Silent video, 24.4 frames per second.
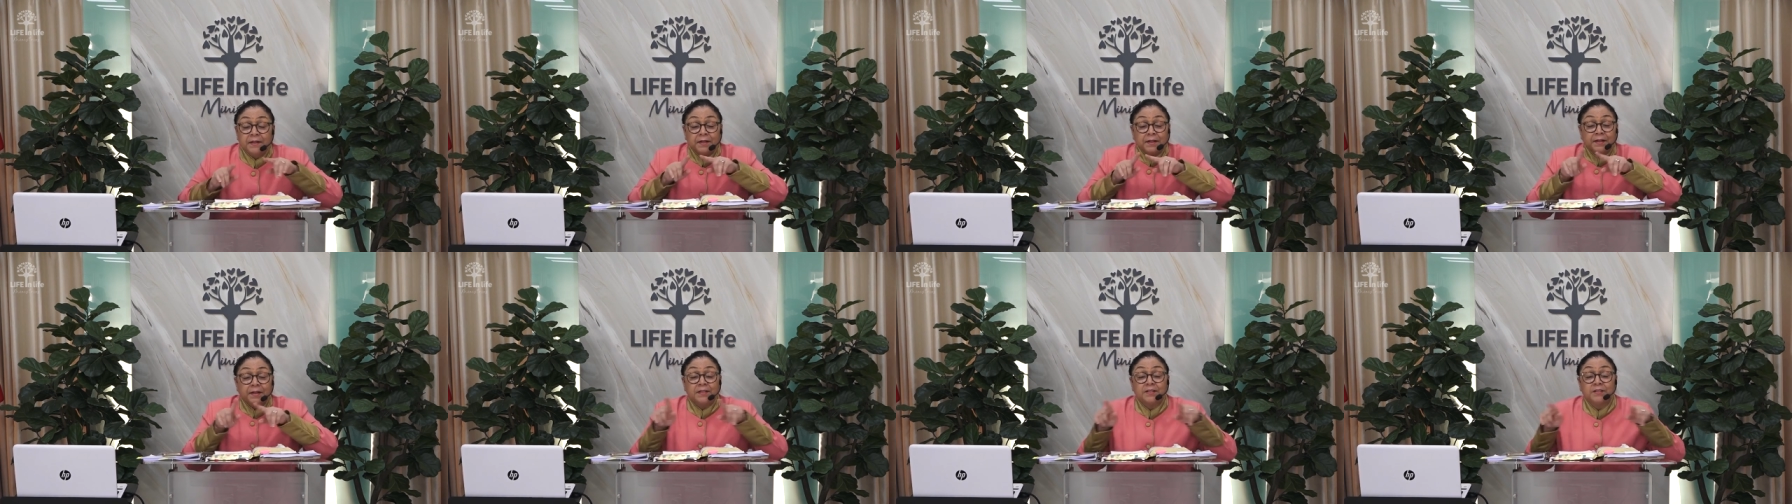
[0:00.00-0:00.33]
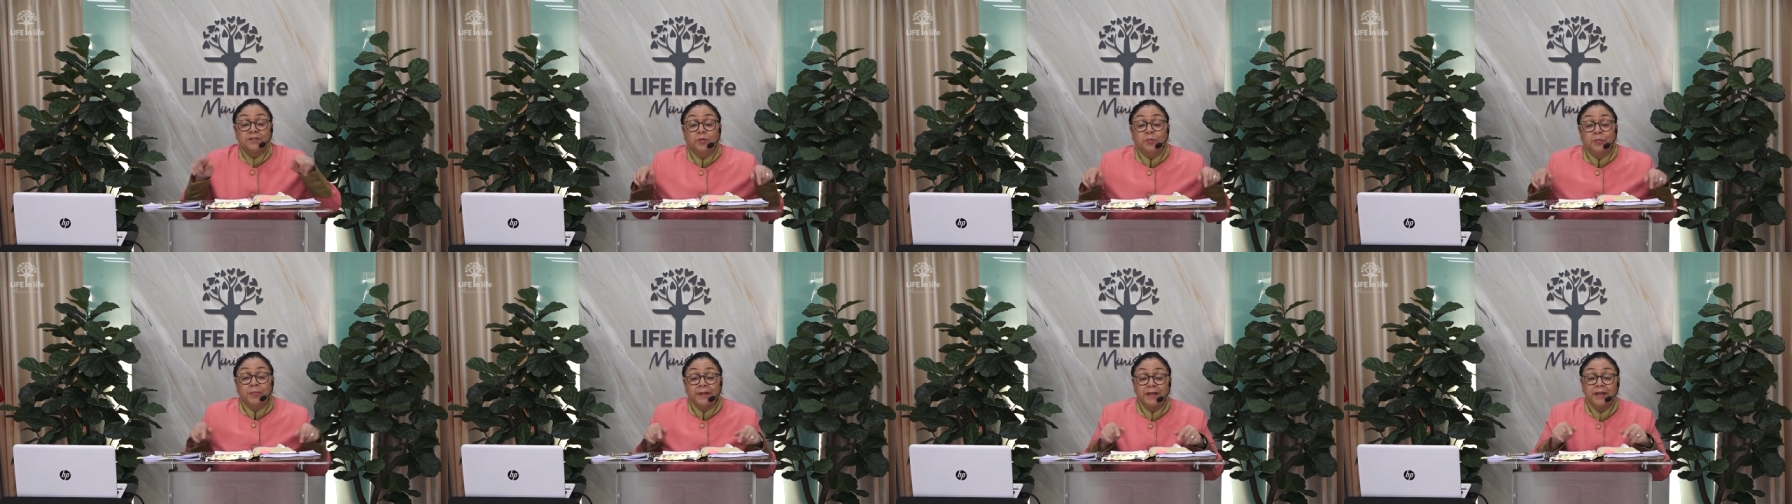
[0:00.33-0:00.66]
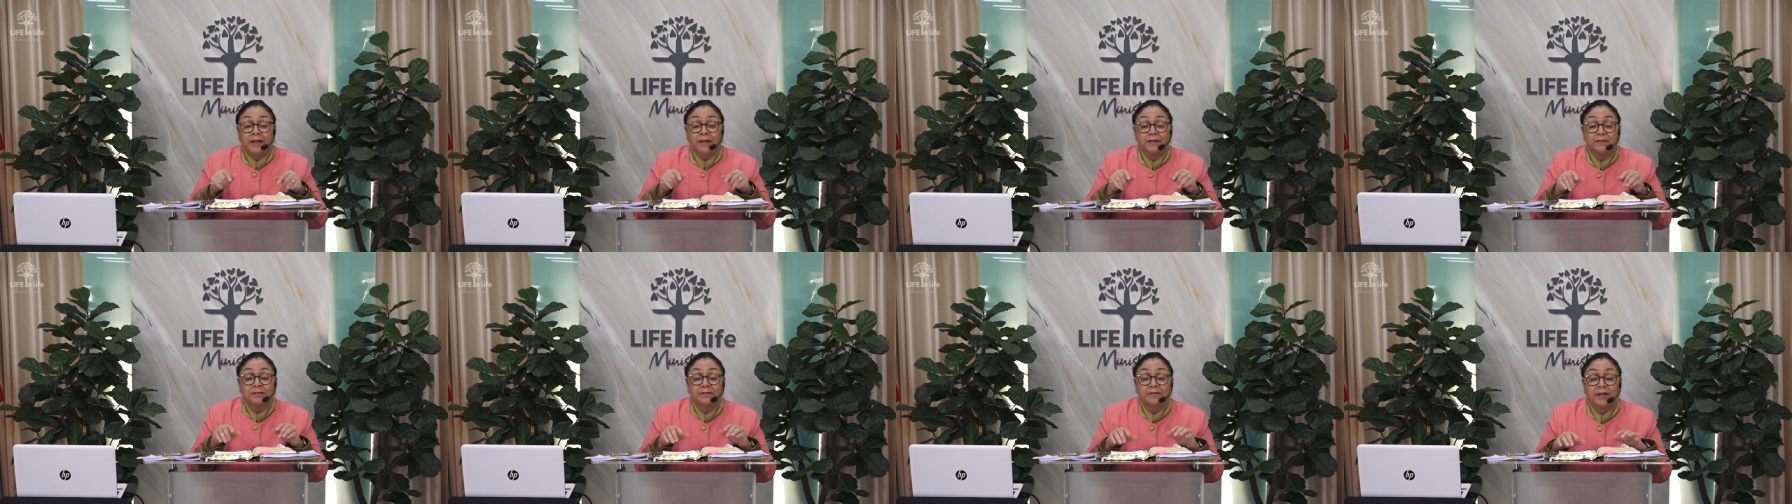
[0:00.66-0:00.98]
there's nobody
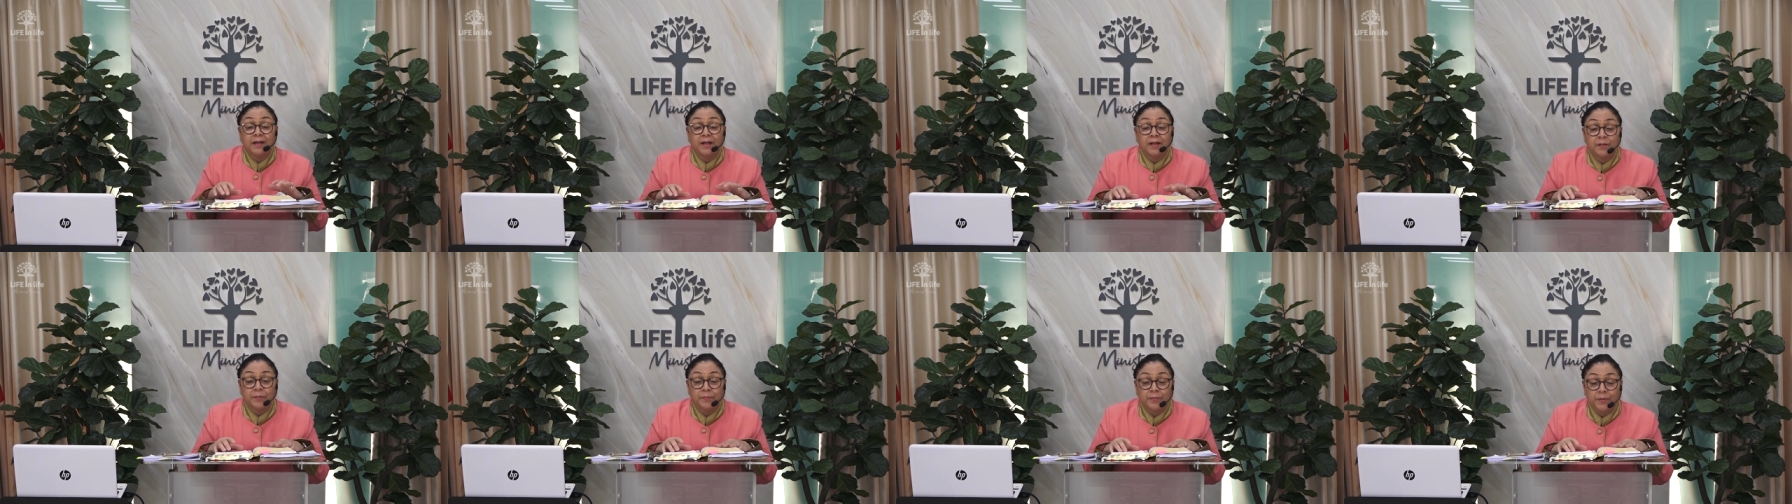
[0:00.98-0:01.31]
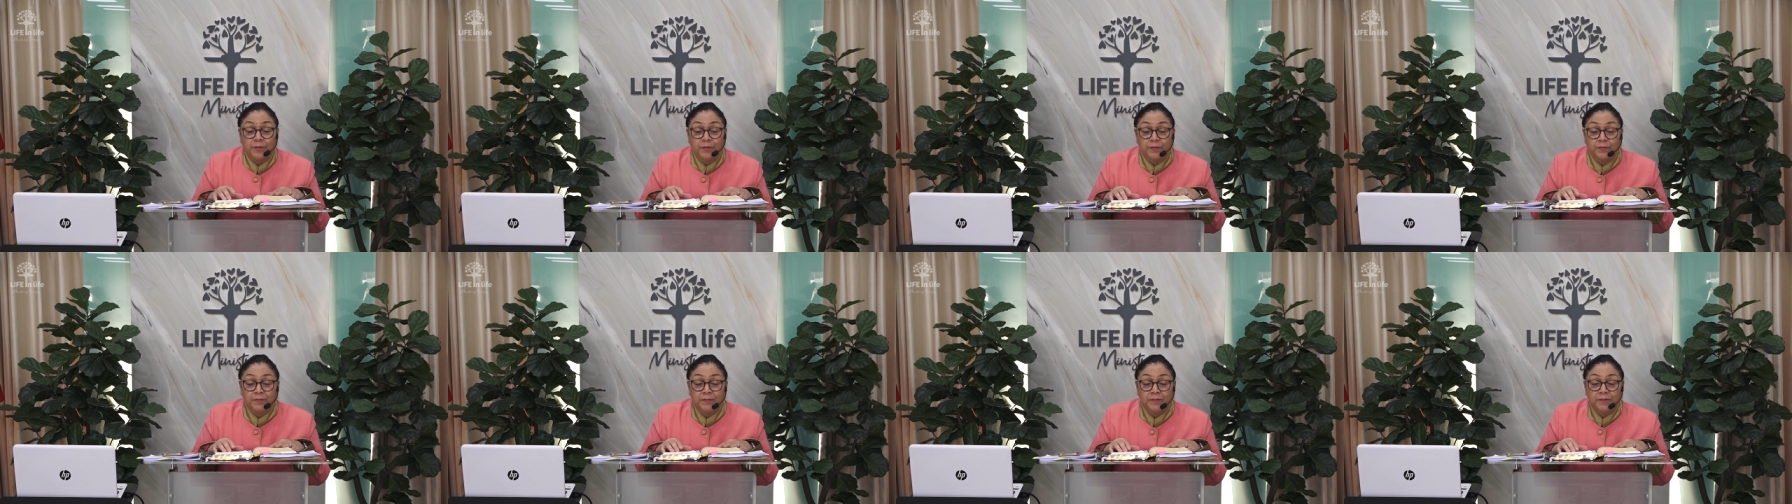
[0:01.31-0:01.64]
else to help you.